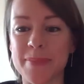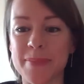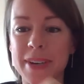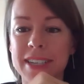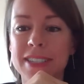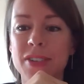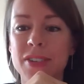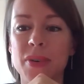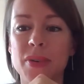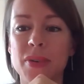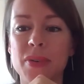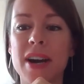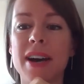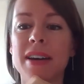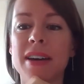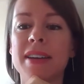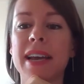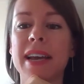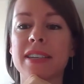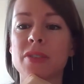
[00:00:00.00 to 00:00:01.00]
But so
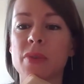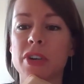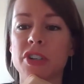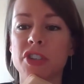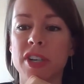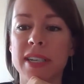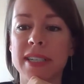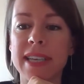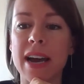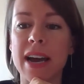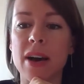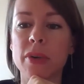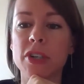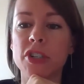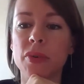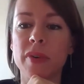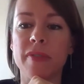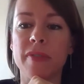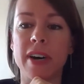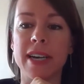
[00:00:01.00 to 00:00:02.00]
next question is, how would
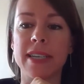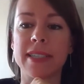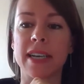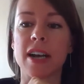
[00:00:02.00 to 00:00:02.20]
you advise